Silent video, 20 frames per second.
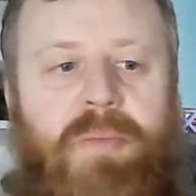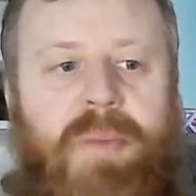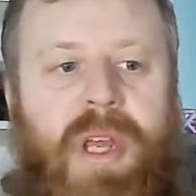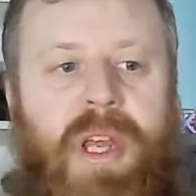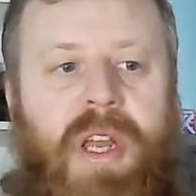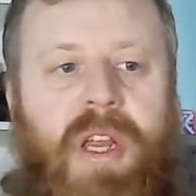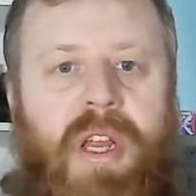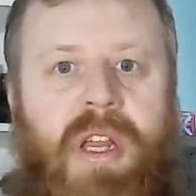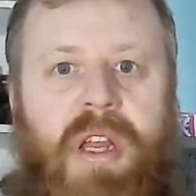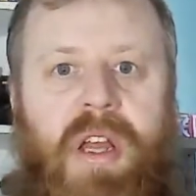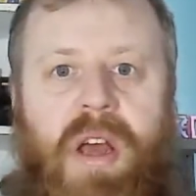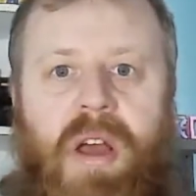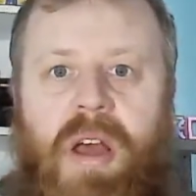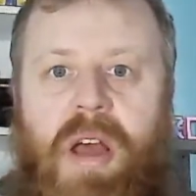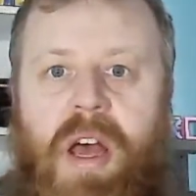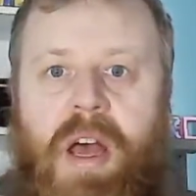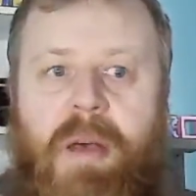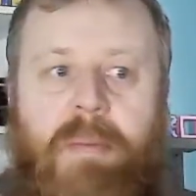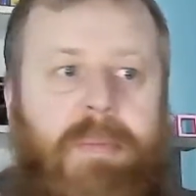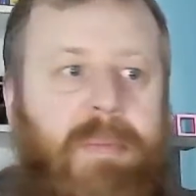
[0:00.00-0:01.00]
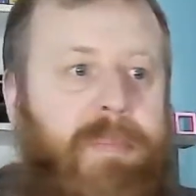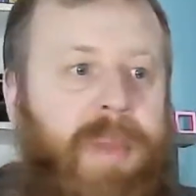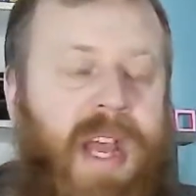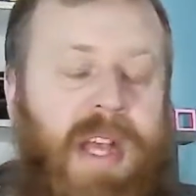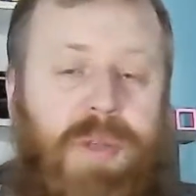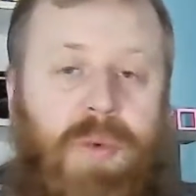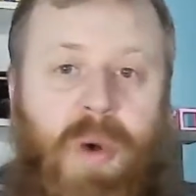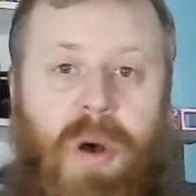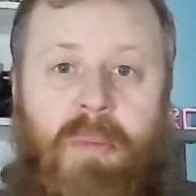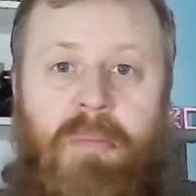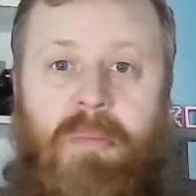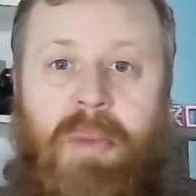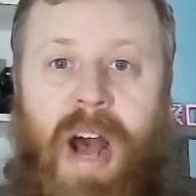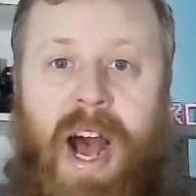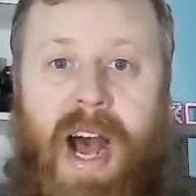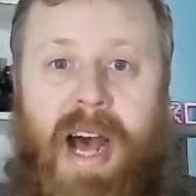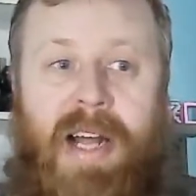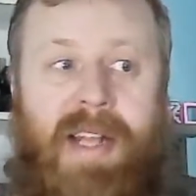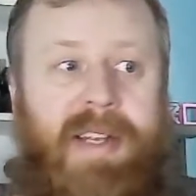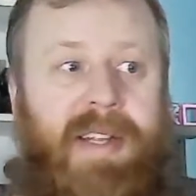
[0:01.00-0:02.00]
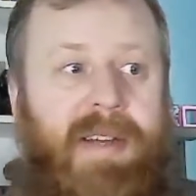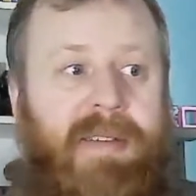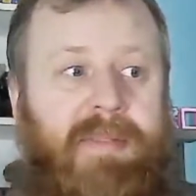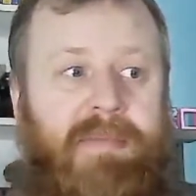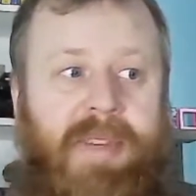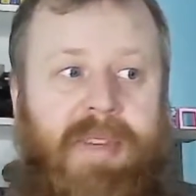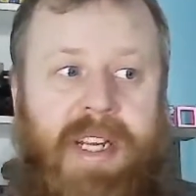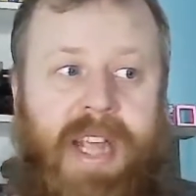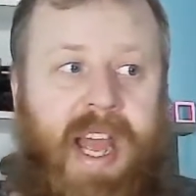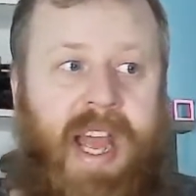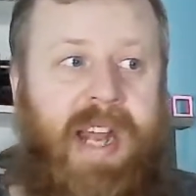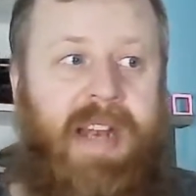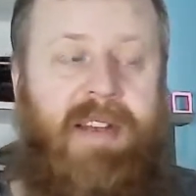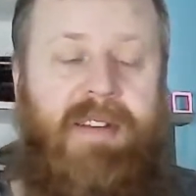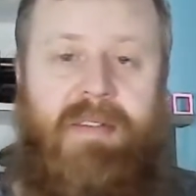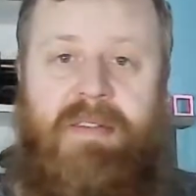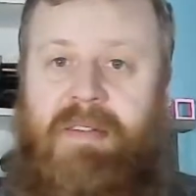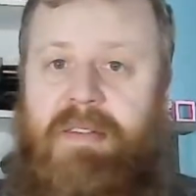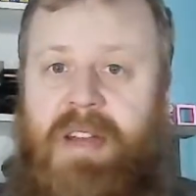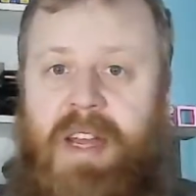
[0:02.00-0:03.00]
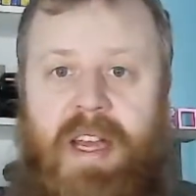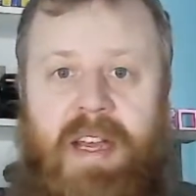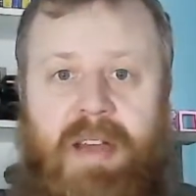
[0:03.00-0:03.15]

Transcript: There'll be PS1 pad again.